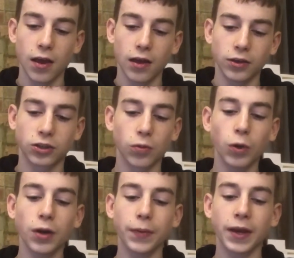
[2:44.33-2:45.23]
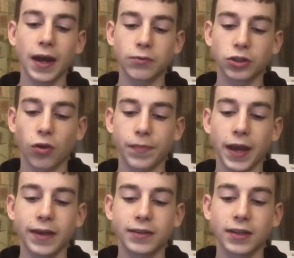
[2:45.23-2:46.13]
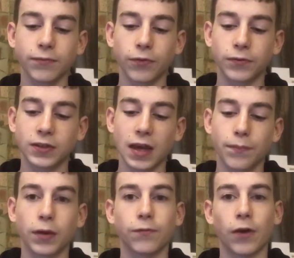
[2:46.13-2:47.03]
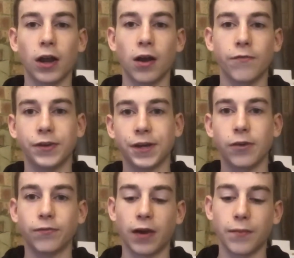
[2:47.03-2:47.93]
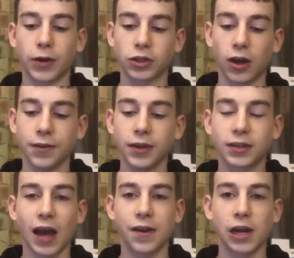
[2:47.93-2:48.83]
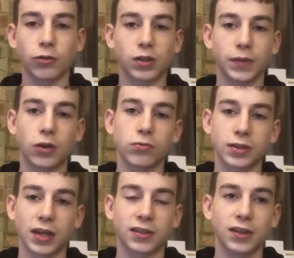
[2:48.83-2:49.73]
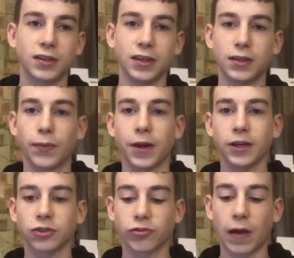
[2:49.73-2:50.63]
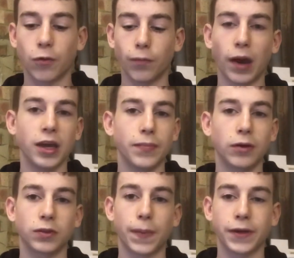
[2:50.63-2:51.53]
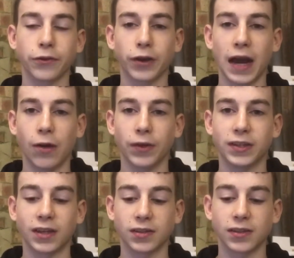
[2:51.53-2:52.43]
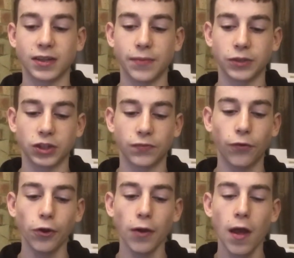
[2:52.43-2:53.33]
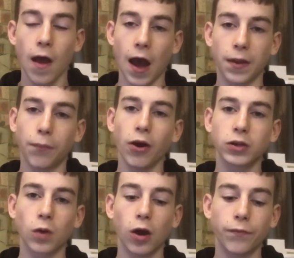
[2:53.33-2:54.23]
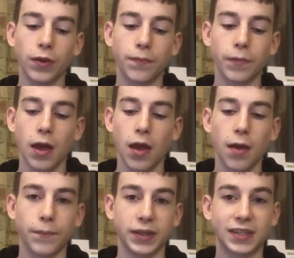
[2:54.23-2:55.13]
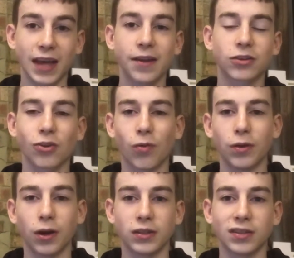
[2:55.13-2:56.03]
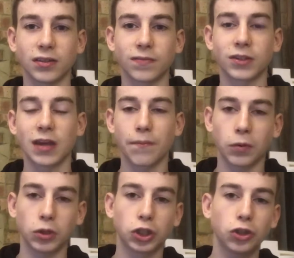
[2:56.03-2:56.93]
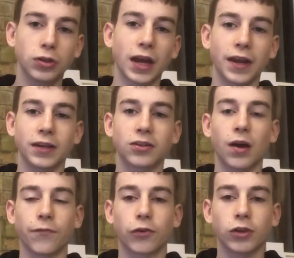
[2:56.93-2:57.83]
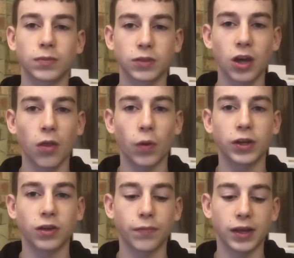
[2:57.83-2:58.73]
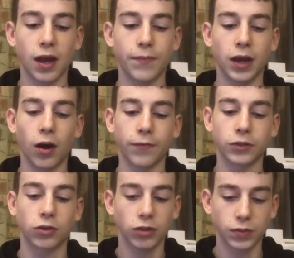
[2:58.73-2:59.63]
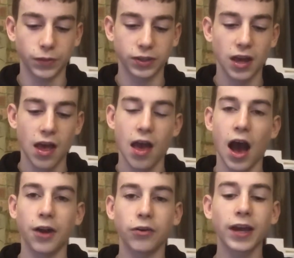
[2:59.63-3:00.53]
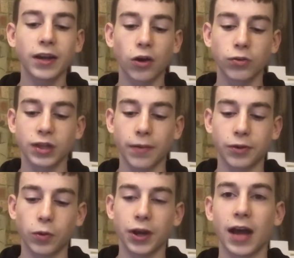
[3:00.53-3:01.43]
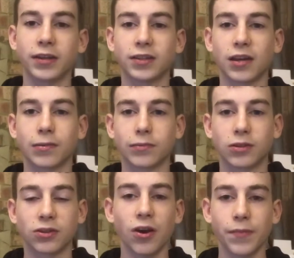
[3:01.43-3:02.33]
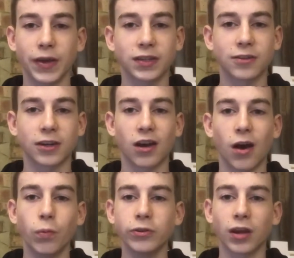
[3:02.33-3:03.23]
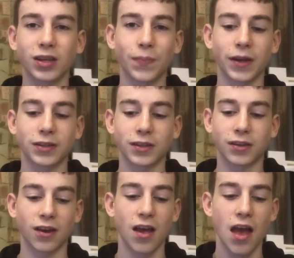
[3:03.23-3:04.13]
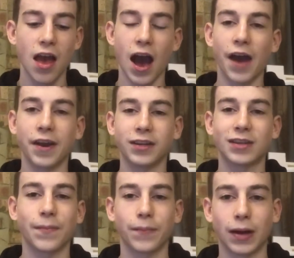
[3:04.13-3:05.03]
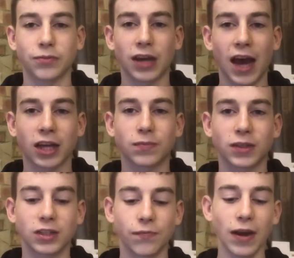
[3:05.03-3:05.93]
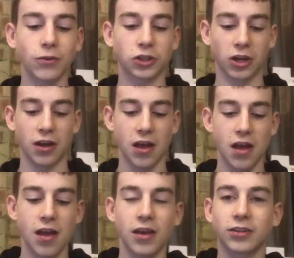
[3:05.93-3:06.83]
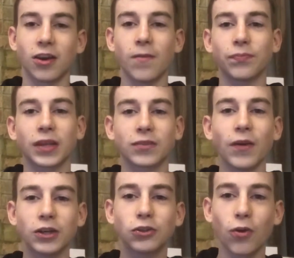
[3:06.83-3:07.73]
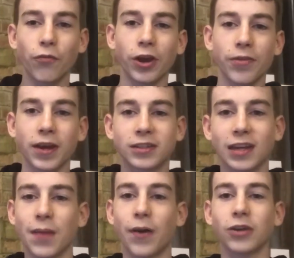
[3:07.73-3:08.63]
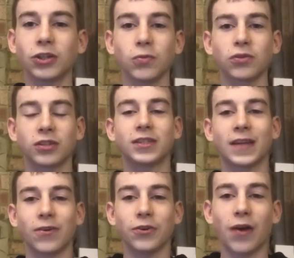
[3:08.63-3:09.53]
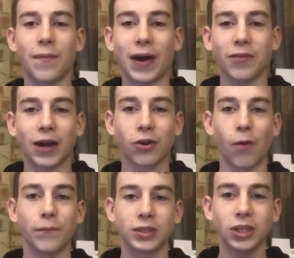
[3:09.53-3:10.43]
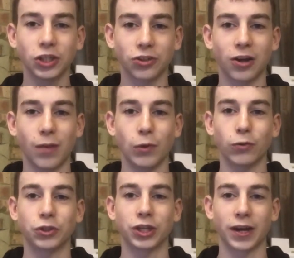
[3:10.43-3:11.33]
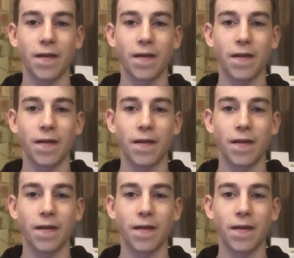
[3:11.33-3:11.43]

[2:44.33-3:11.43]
So the winner will be announced on the 18th of December via a video very much like this, and they'll also be contacted either by Instagram or by email depending on how they sent the images through. And the prize will hopefully be sent on the 19th of December, which should get it in time for Christmas, otherwise it'll be a bit after Christmas. And I'll get in contact with the winner send them designer make sticker, a Woodworking blend sticker, and a £10 Axminster voucher. So that's a very short video there today, but I just wanted to tell you about that competition that I'm launching.